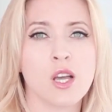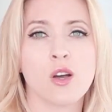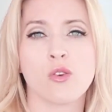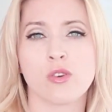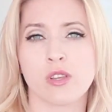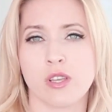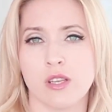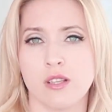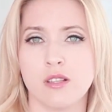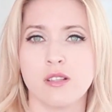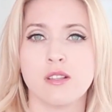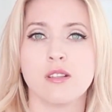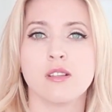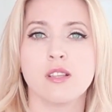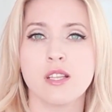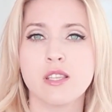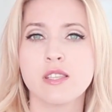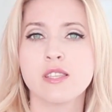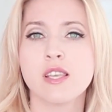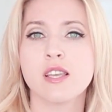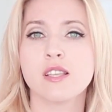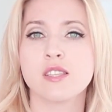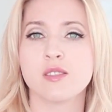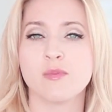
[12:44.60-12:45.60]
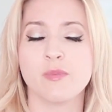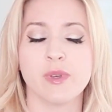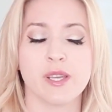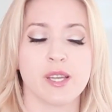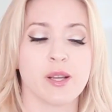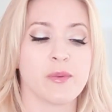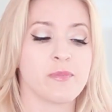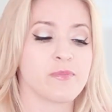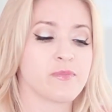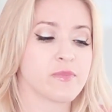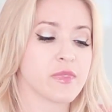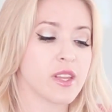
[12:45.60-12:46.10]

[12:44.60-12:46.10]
Okay, let's say it's big.